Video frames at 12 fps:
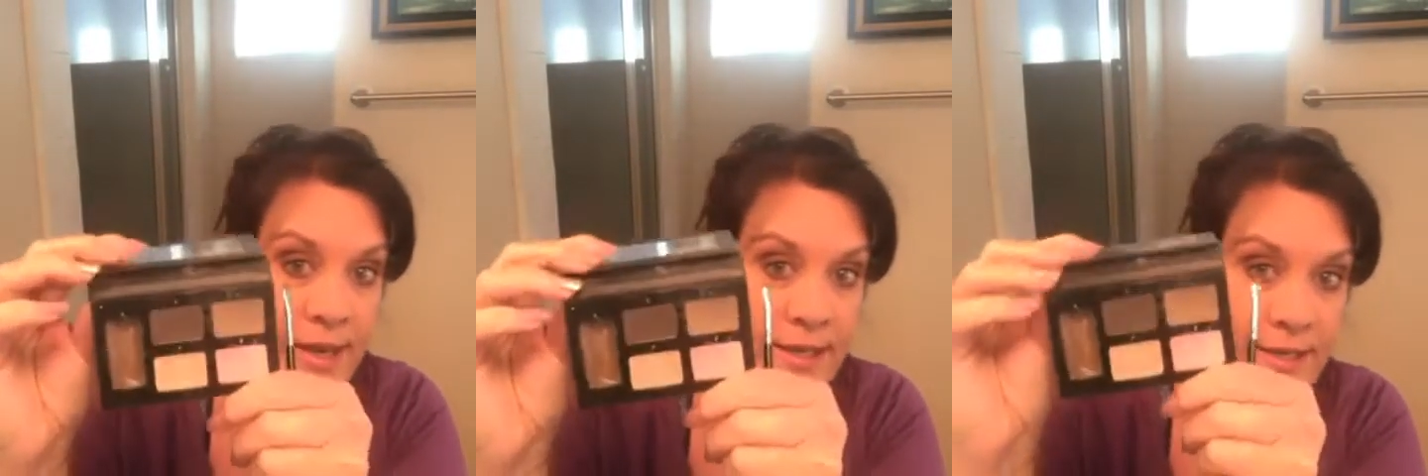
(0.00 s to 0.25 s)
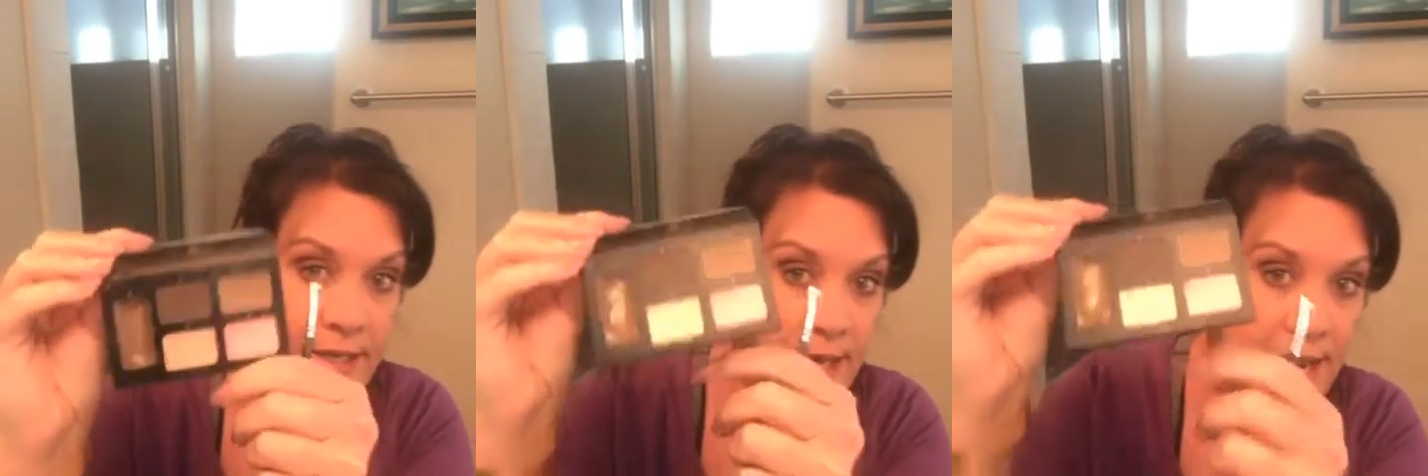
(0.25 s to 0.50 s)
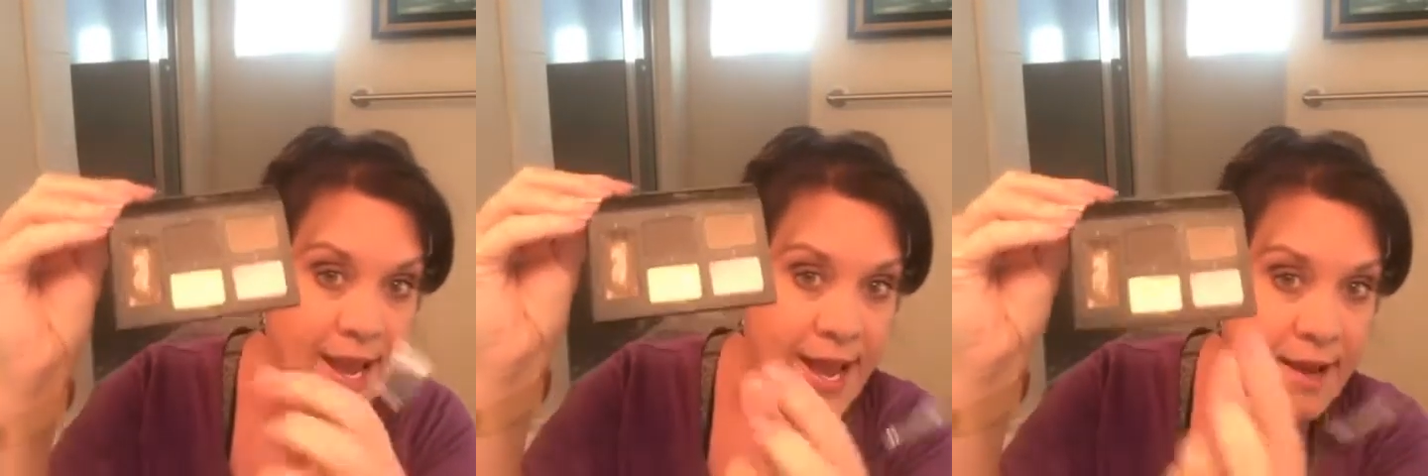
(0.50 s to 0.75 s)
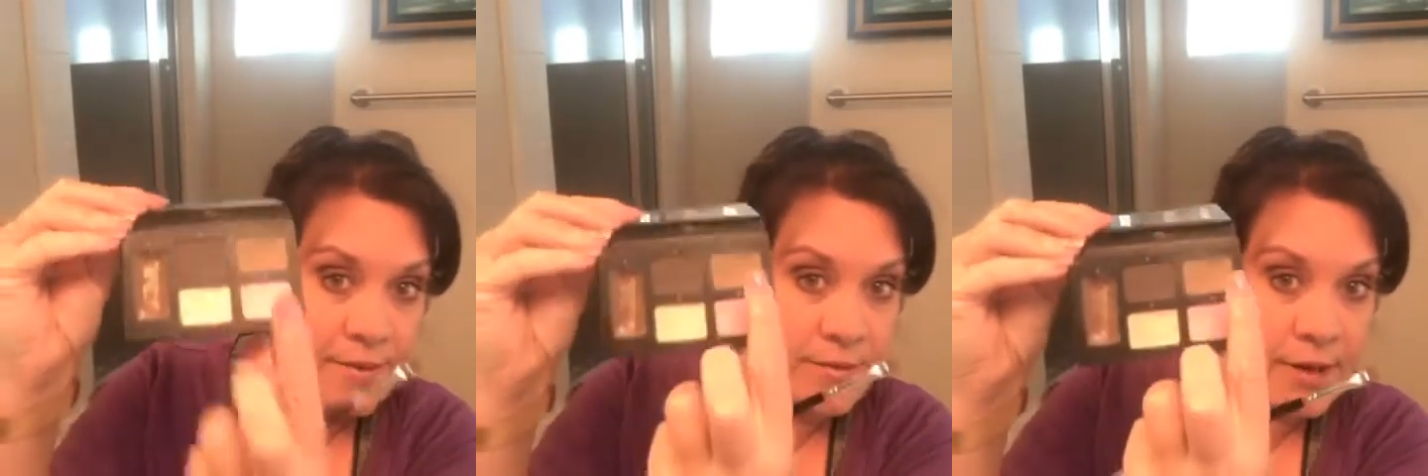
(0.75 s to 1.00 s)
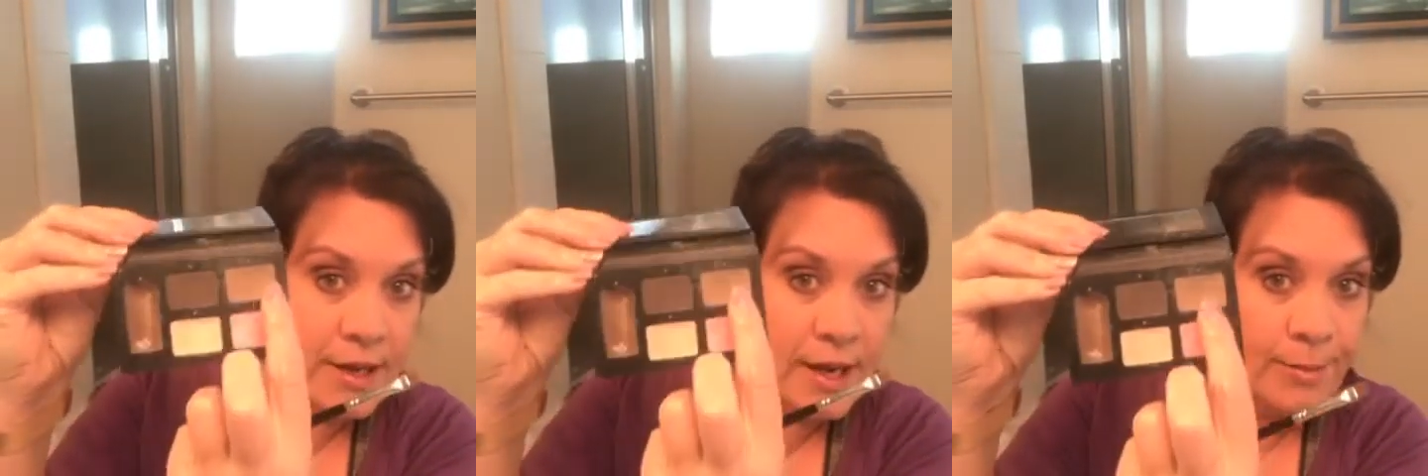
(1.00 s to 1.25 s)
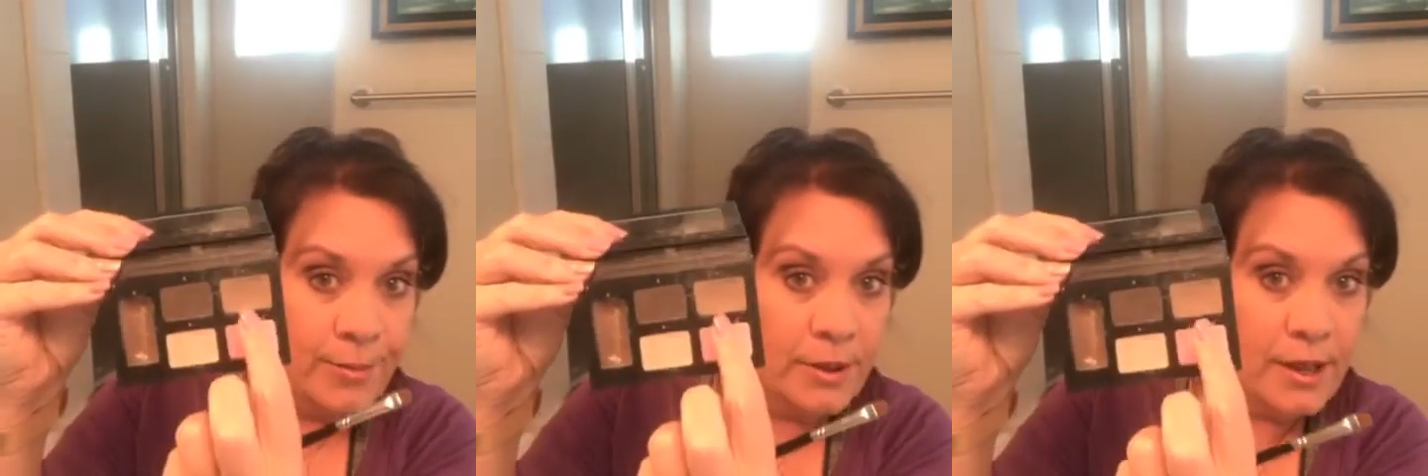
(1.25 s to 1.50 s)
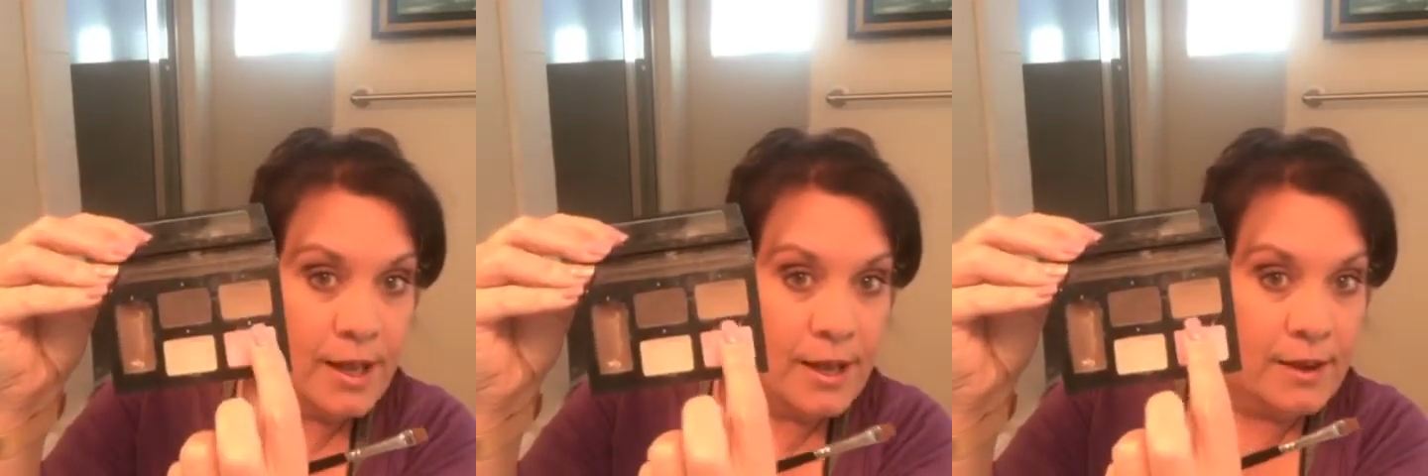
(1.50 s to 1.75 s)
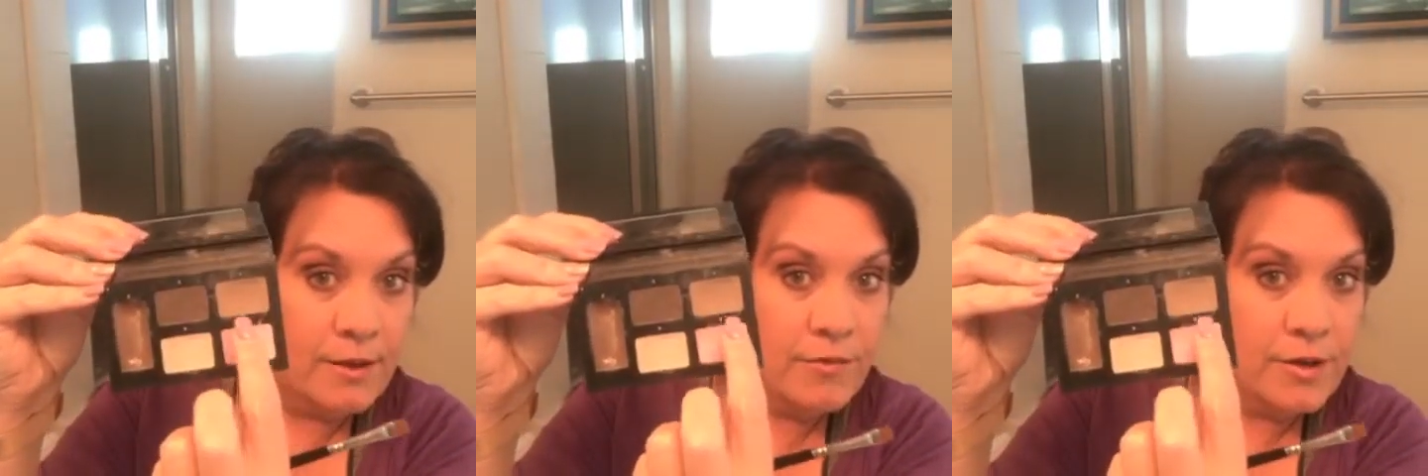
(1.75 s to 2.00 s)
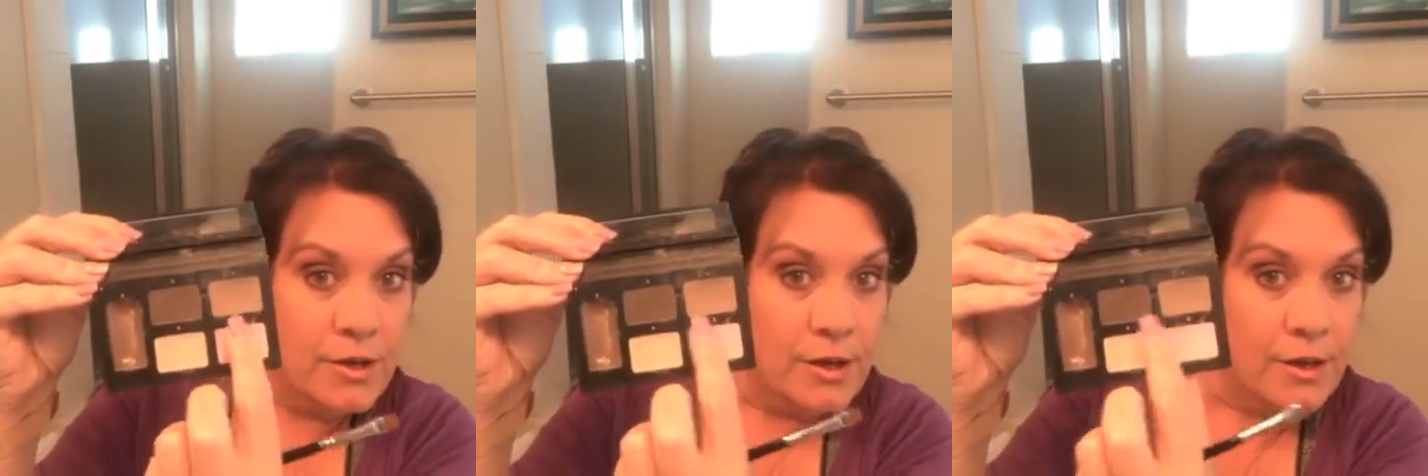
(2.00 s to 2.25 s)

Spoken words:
It's going to have a couple of